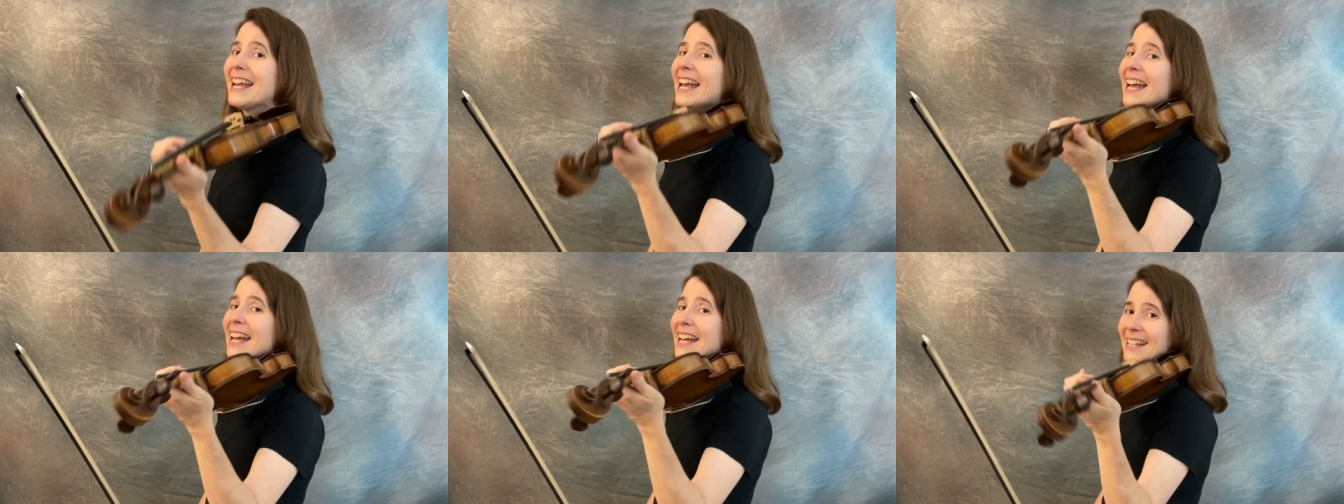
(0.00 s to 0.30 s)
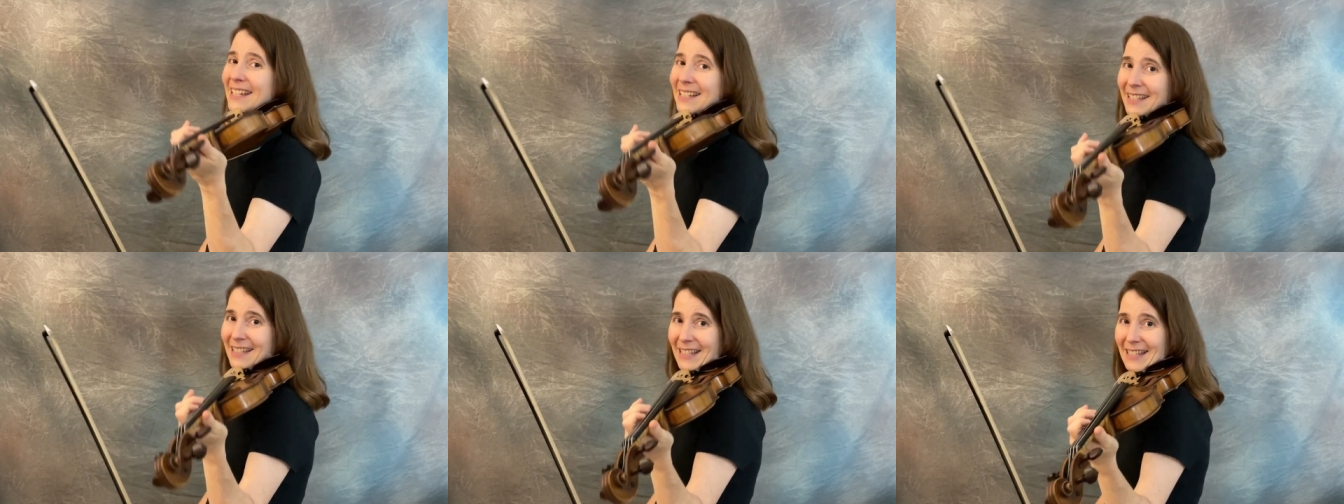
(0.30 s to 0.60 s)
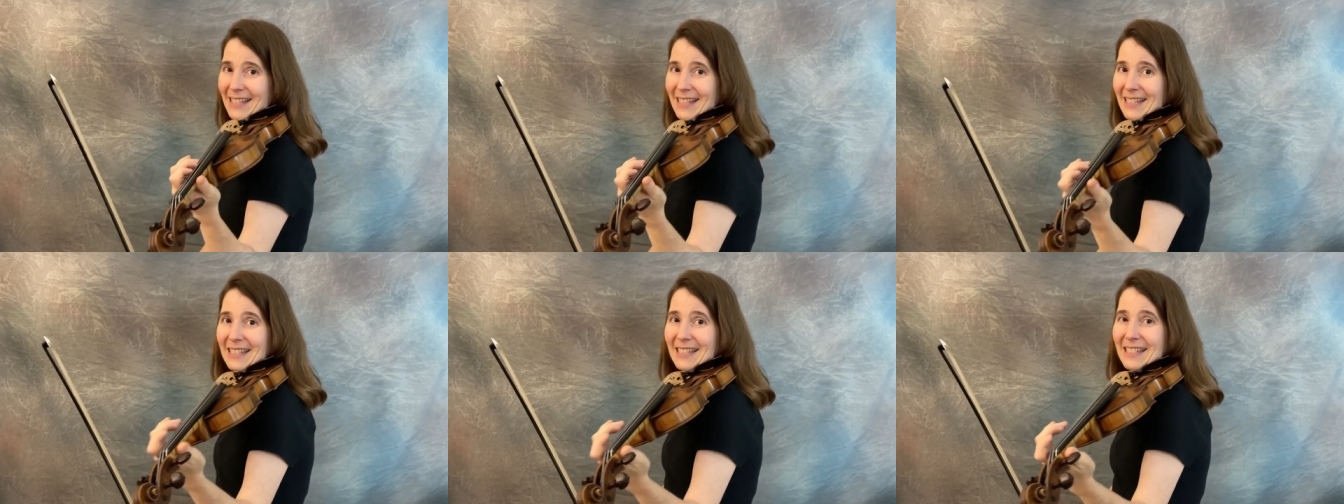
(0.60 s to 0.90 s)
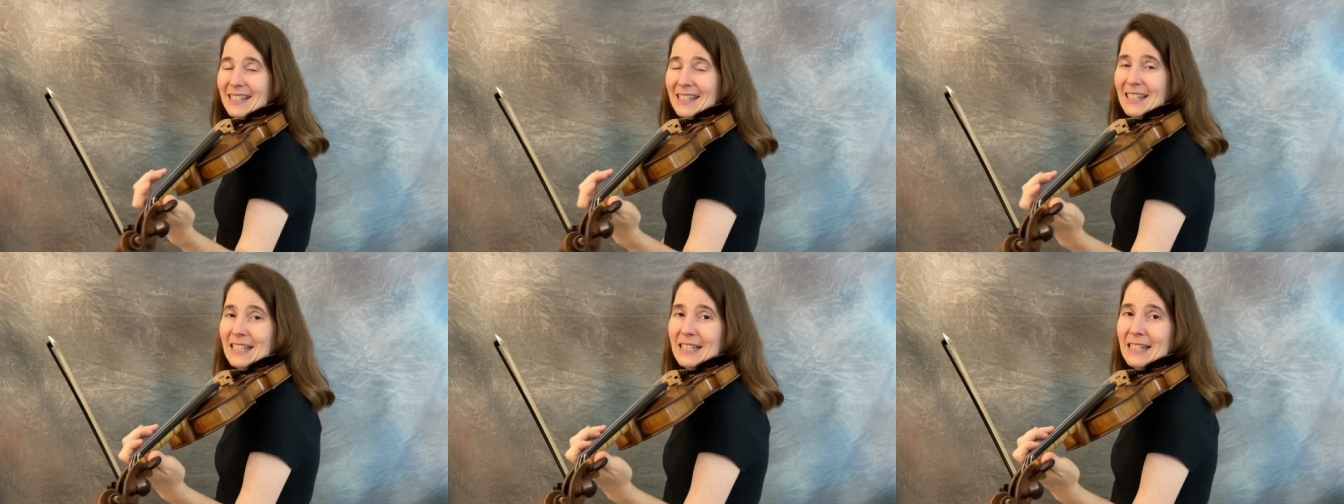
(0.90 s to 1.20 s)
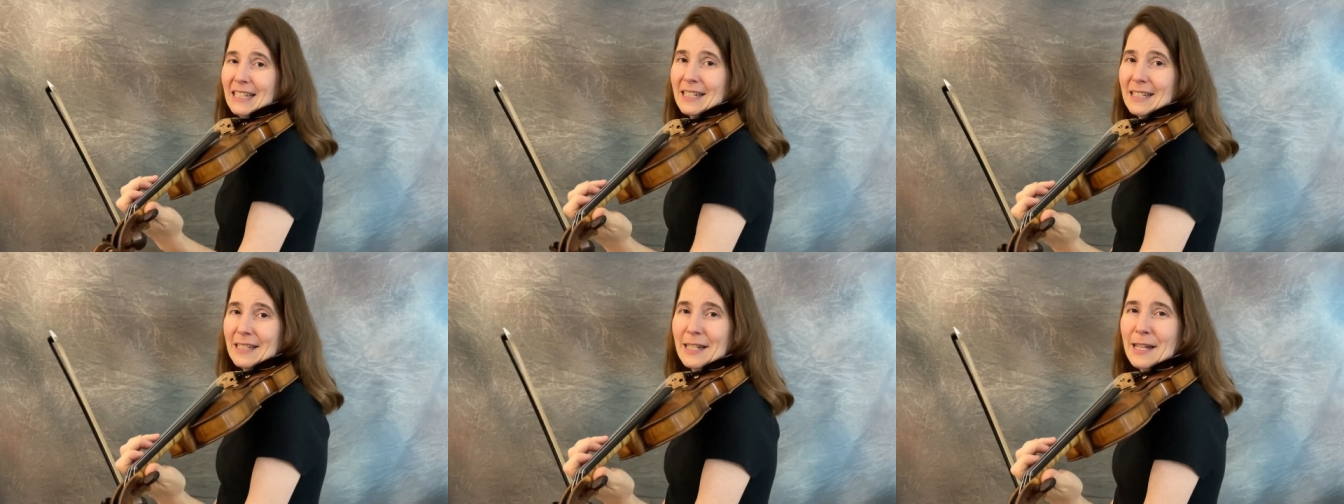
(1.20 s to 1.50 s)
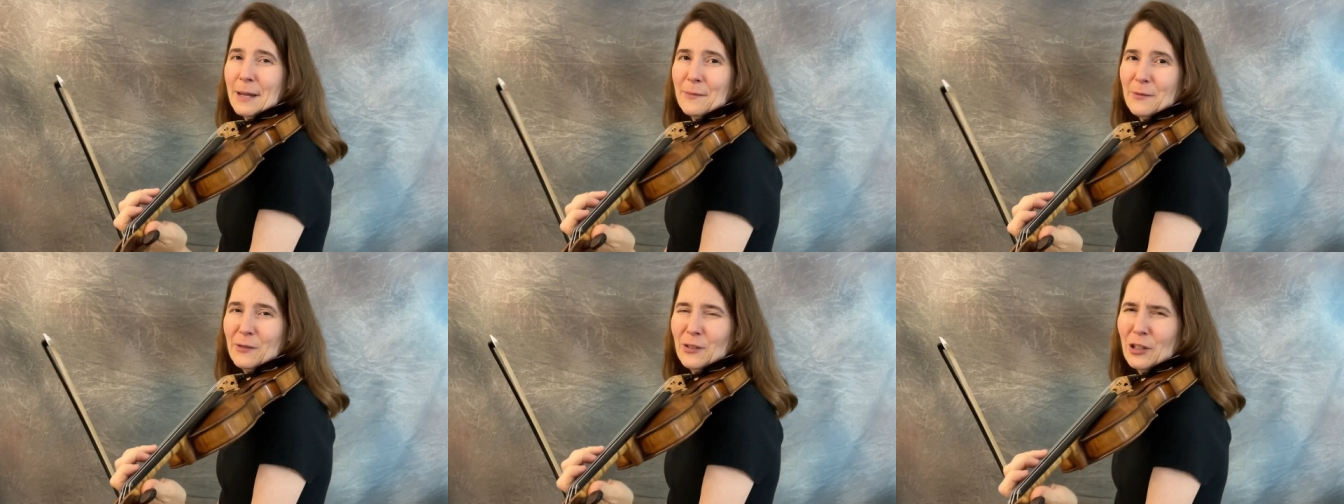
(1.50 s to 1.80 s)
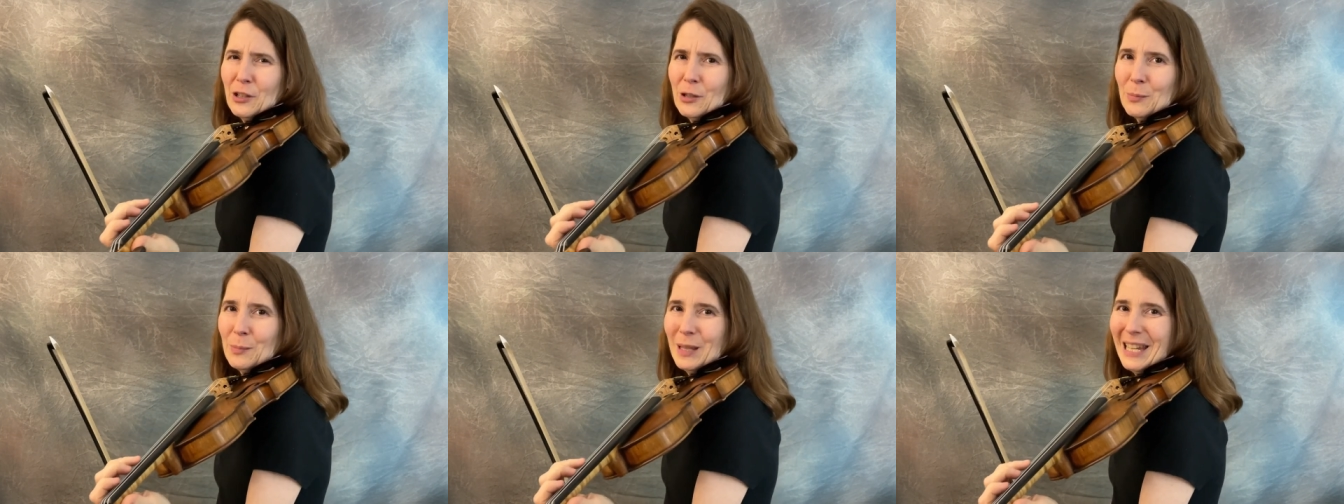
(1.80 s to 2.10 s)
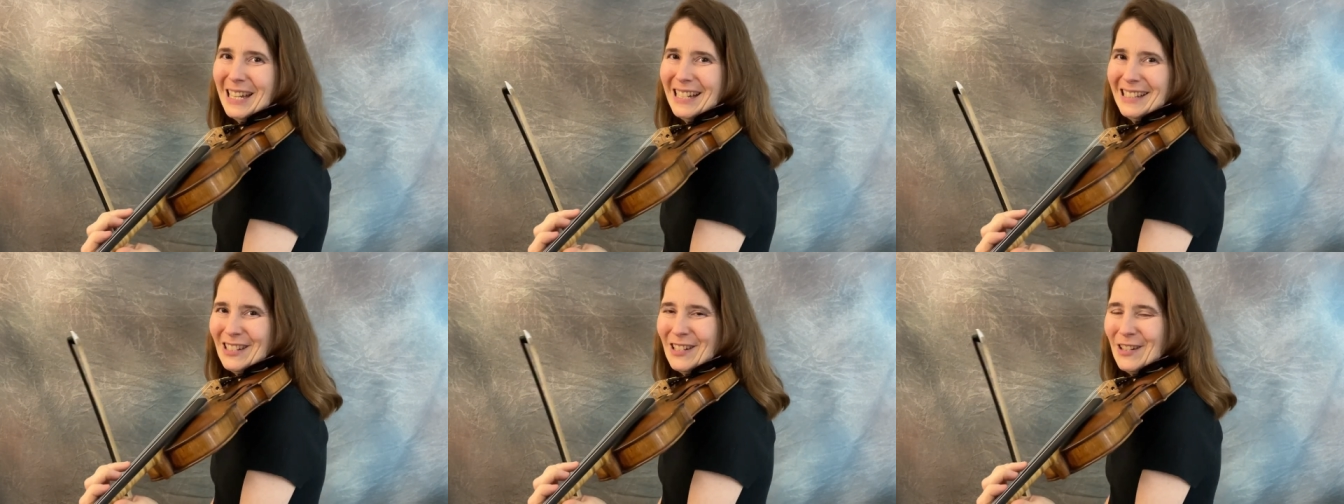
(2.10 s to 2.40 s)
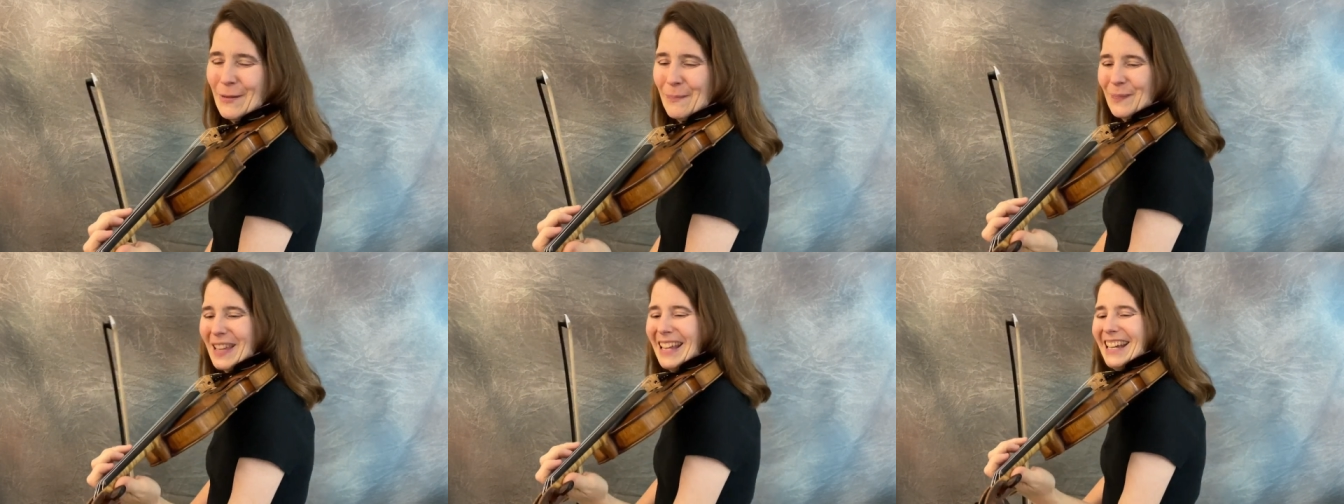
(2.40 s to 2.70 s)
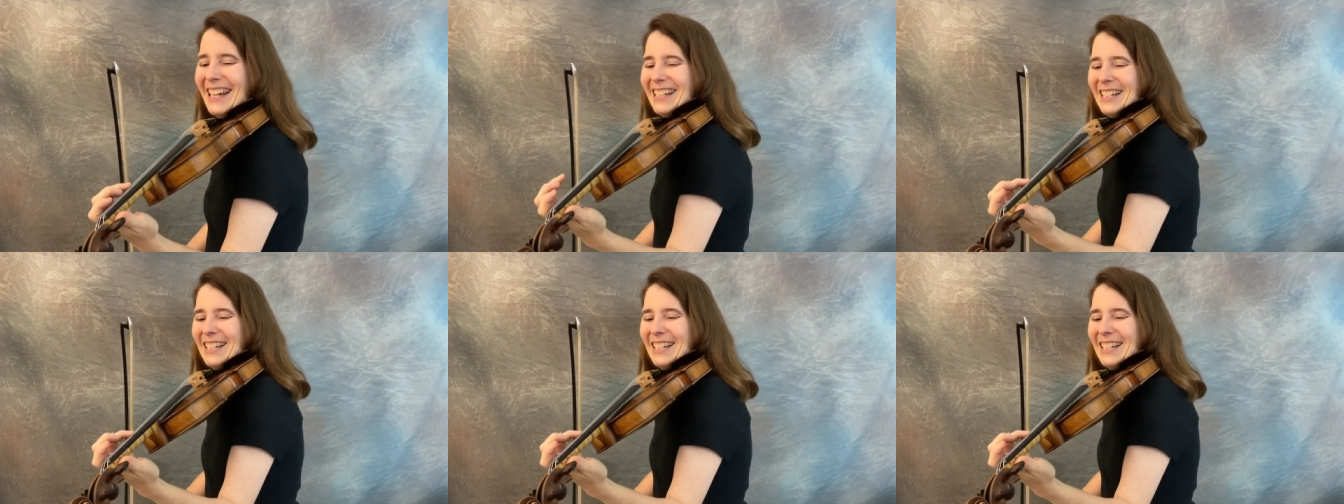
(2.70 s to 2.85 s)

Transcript: and the next time for you to play along.